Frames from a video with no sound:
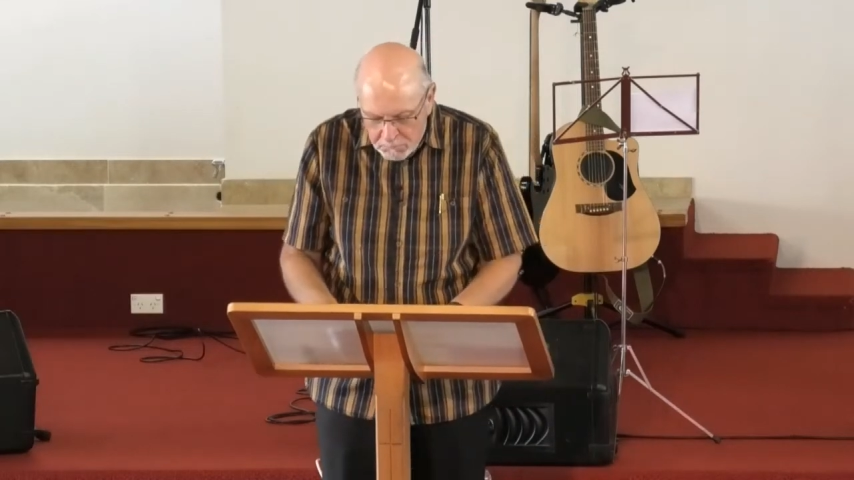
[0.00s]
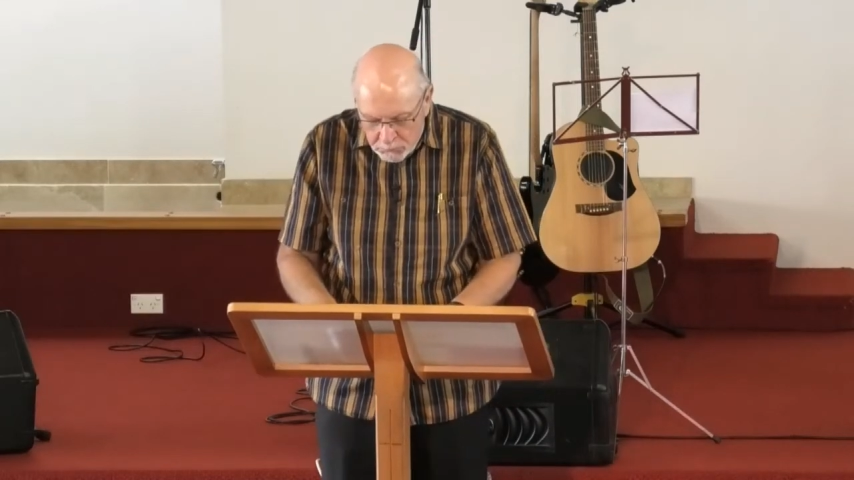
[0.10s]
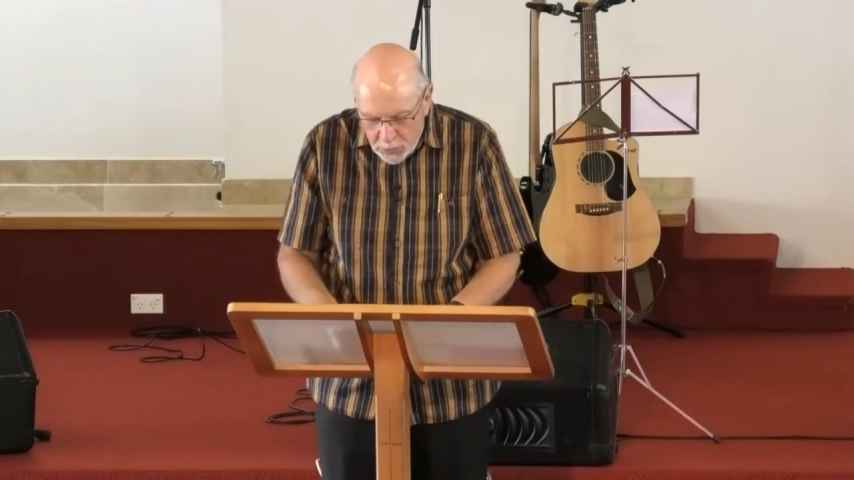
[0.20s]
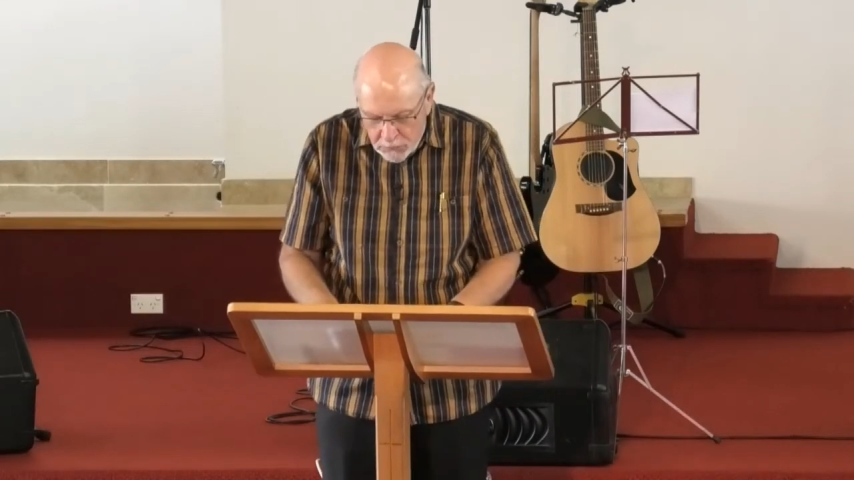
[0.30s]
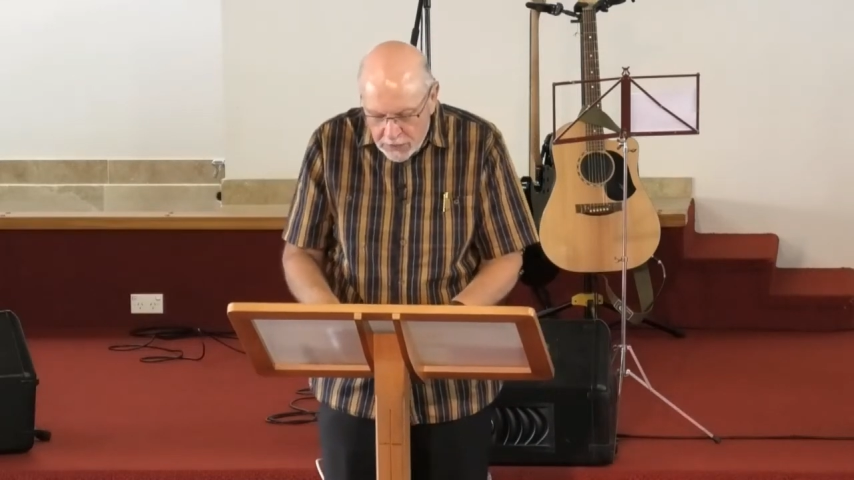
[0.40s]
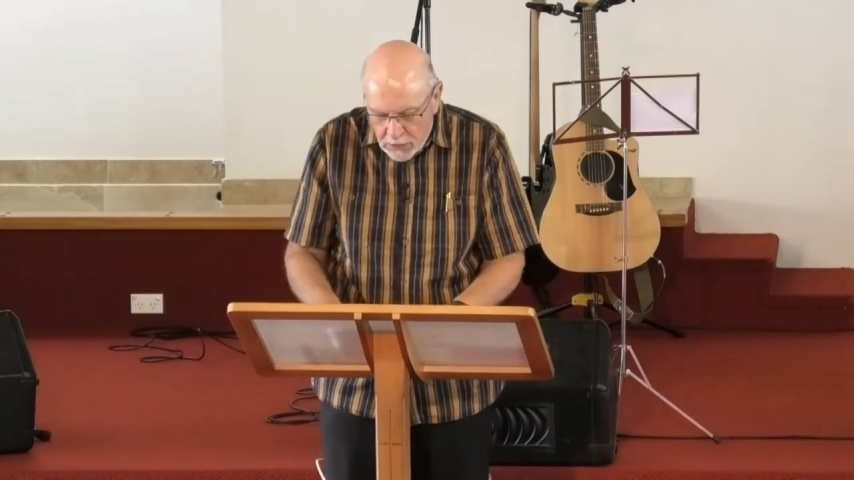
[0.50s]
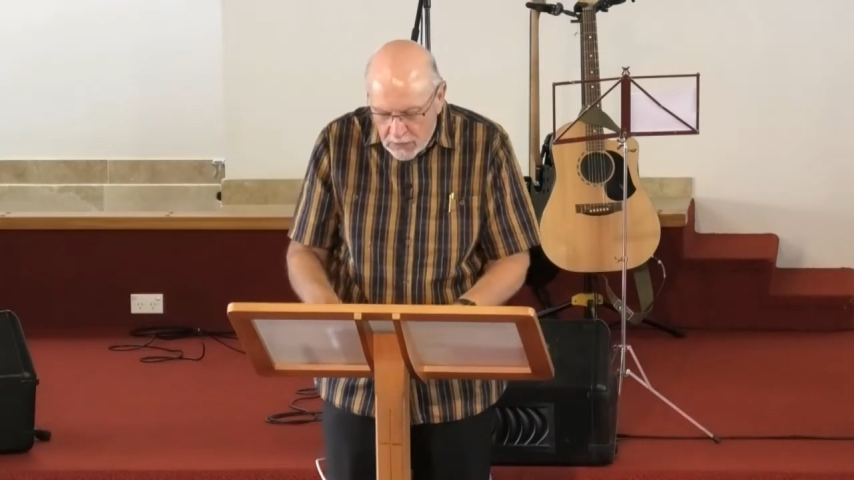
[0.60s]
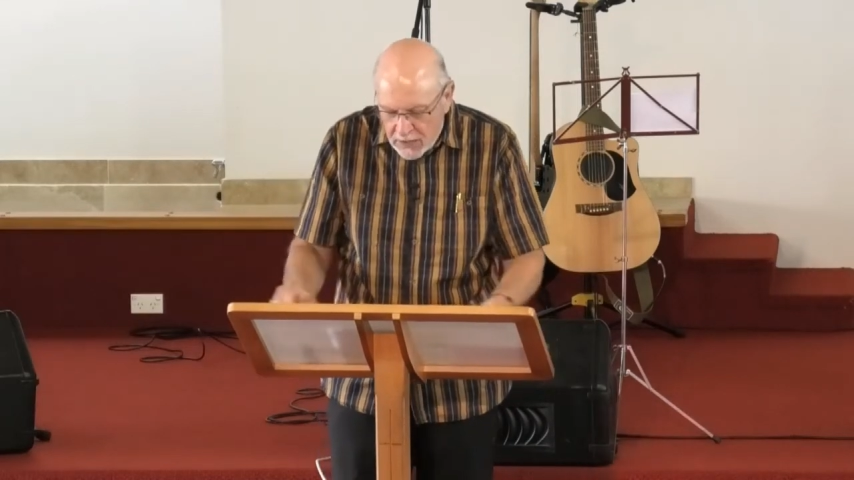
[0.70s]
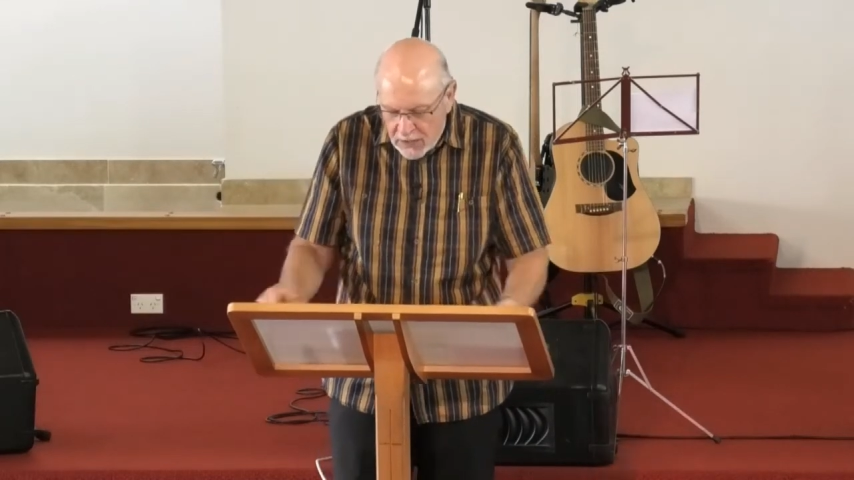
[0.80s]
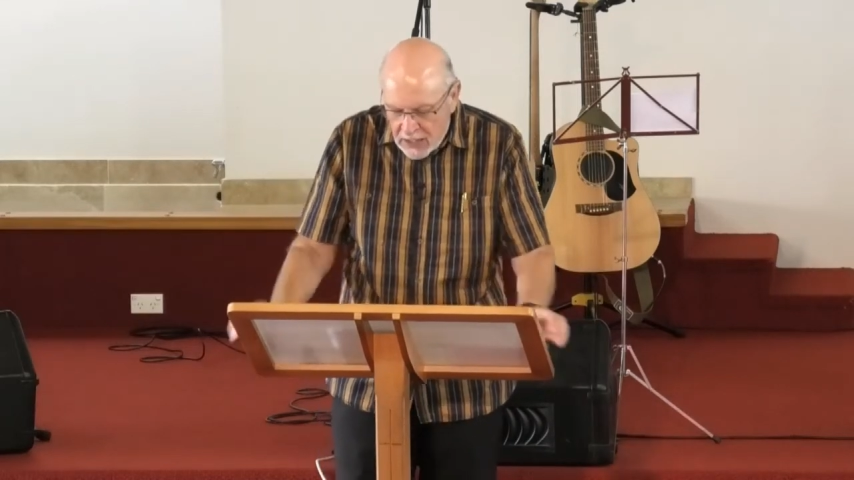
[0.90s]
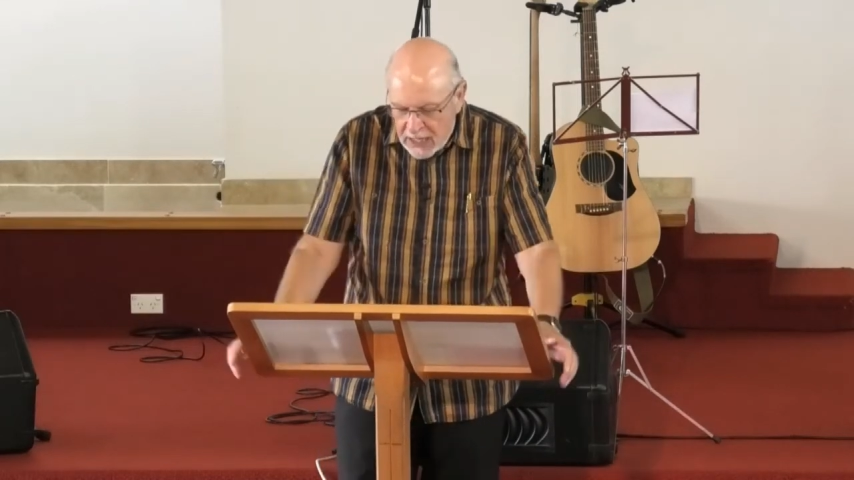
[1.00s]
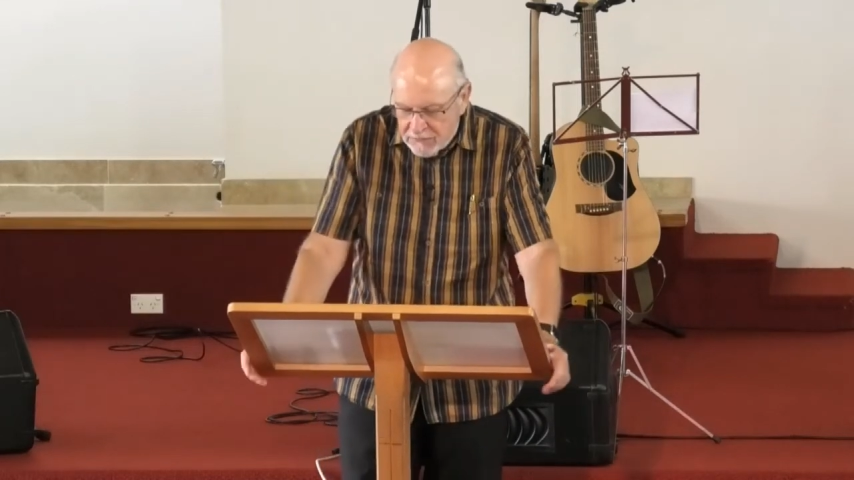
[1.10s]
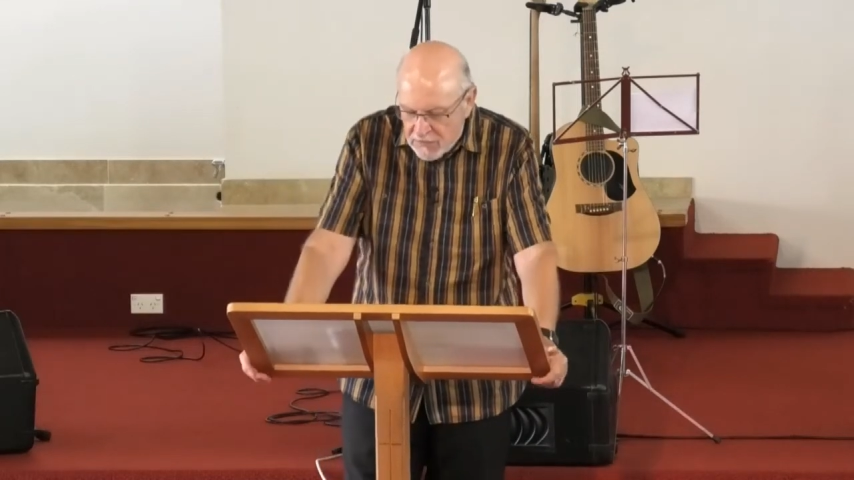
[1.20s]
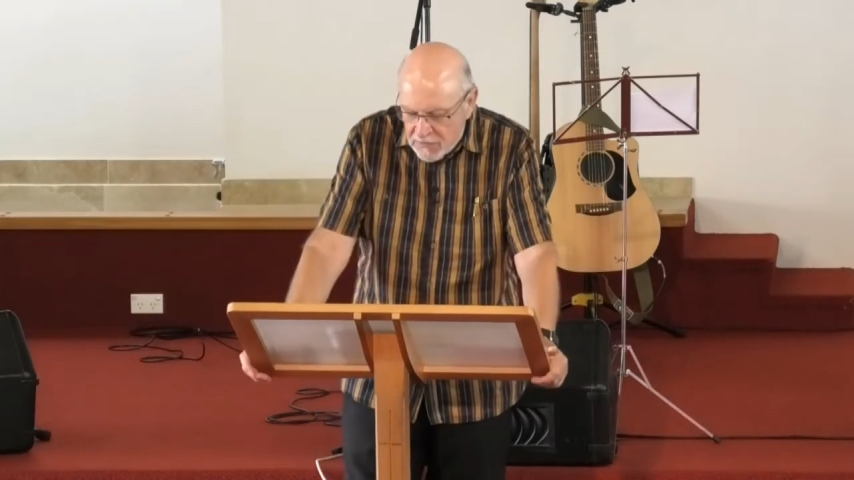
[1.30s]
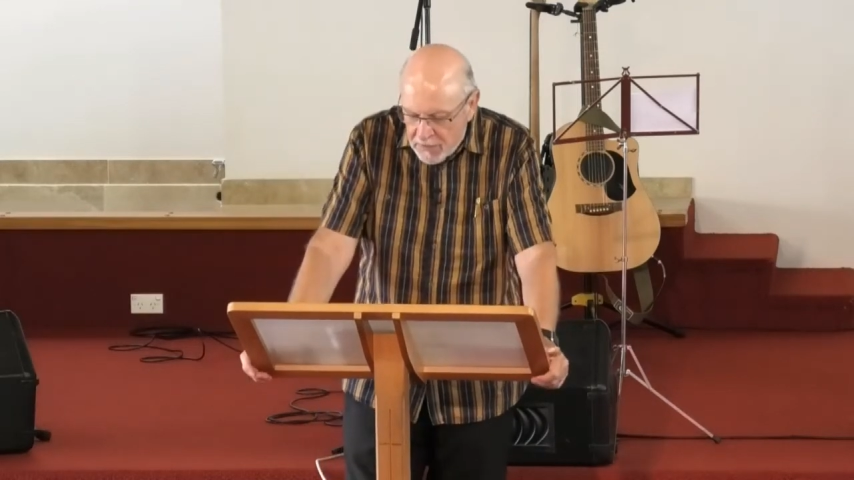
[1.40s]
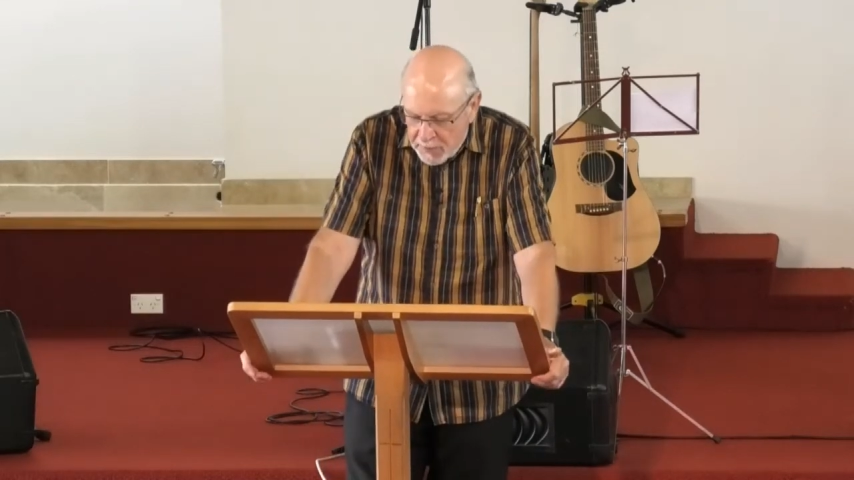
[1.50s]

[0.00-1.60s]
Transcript: moving on the lives of the